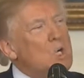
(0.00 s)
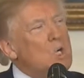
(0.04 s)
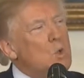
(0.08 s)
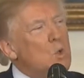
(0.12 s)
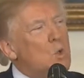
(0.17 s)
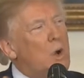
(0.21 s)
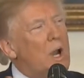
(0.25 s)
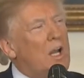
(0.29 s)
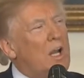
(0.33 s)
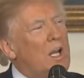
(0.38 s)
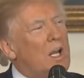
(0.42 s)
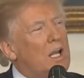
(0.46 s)

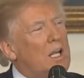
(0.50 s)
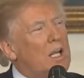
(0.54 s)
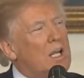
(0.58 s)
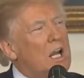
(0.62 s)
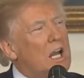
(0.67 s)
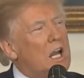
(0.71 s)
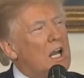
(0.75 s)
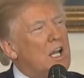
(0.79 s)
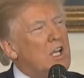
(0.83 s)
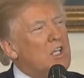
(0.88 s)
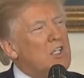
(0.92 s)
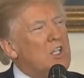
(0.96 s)

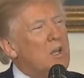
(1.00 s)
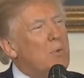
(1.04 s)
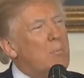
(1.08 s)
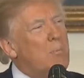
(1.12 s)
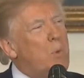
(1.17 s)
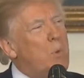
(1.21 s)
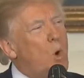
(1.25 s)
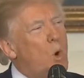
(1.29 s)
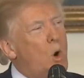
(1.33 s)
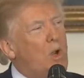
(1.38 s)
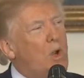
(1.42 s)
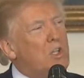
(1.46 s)
recognized the
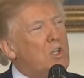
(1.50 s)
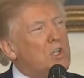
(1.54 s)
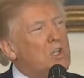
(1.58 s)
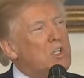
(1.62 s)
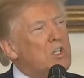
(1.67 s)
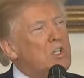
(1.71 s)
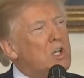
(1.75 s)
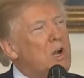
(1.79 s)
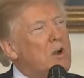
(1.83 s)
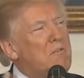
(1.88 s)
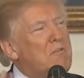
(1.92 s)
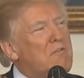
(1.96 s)

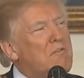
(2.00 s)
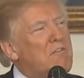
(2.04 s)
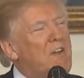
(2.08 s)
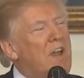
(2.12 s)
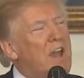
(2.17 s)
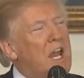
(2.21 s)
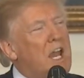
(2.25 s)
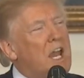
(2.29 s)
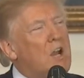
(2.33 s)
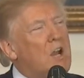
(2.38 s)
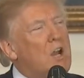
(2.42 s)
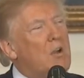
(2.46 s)
importance of
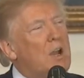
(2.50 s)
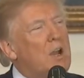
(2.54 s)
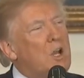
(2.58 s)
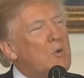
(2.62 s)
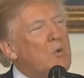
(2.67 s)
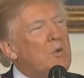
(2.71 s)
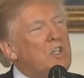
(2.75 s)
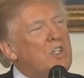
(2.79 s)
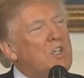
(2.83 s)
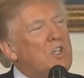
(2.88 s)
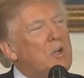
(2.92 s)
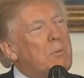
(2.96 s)
fair and
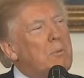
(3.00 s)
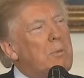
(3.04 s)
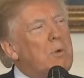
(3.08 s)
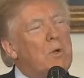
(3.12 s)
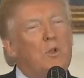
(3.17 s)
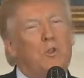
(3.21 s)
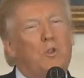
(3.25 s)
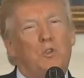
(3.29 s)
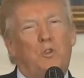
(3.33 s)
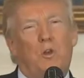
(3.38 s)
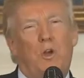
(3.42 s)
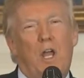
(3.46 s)

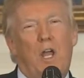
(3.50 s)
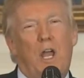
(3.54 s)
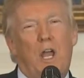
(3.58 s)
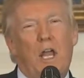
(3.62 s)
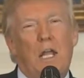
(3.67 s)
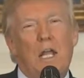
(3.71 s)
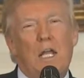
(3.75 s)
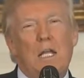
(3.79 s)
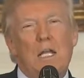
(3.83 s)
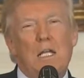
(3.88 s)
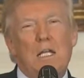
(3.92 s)
reciprocal trade,